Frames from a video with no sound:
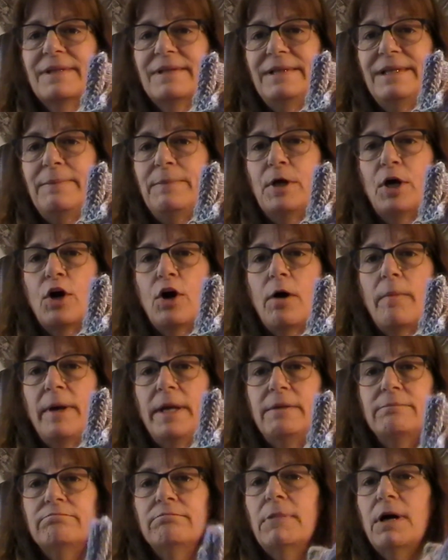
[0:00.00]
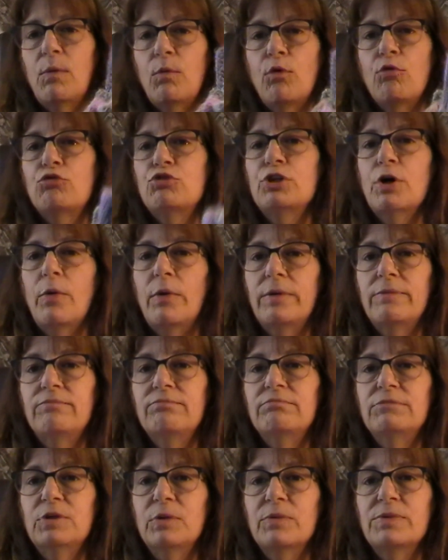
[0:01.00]
leave me a comment and I won't show it
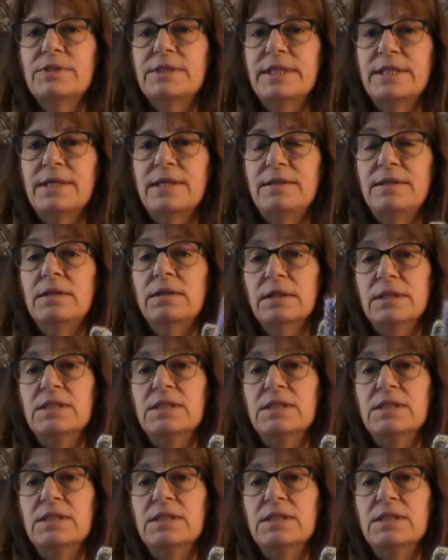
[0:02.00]
till